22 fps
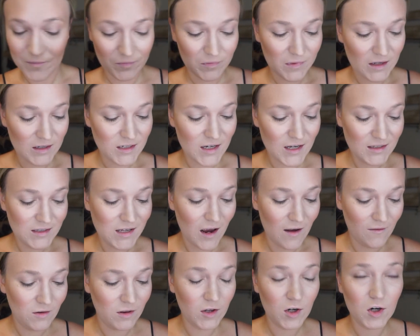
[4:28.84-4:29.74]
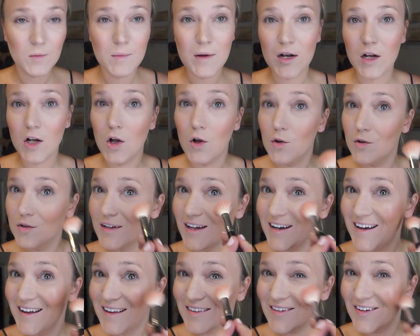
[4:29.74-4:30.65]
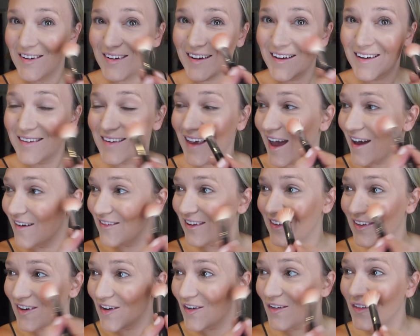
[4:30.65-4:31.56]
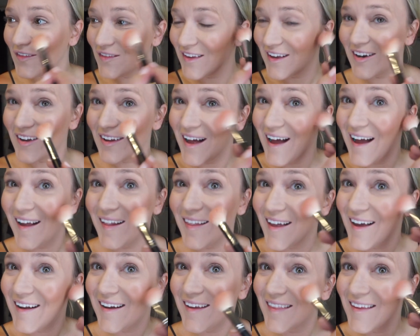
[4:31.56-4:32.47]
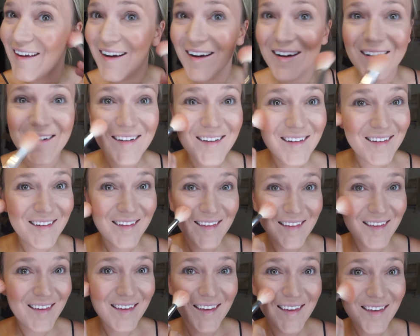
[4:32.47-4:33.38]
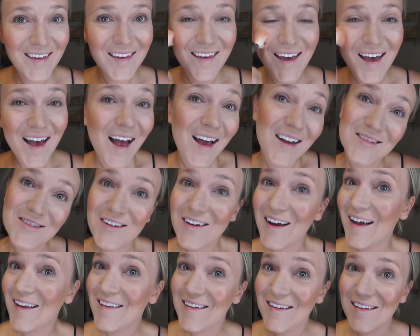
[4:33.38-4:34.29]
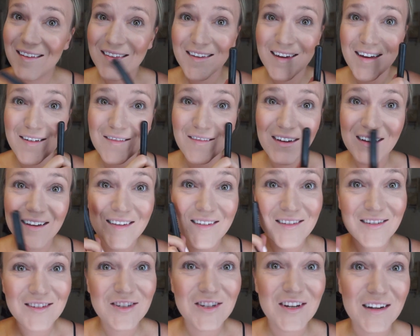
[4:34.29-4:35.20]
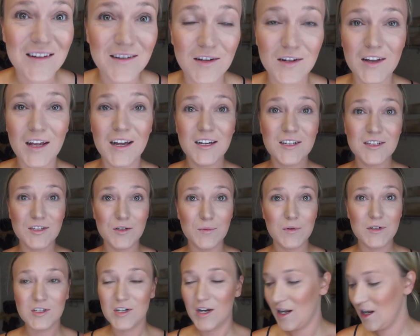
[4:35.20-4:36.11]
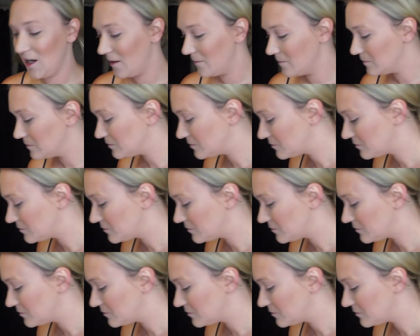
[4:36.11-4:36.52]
It does have a little bit of gold in it, so it does have its own little highlight in there. As you guys can see, my cheeks are like super shiny.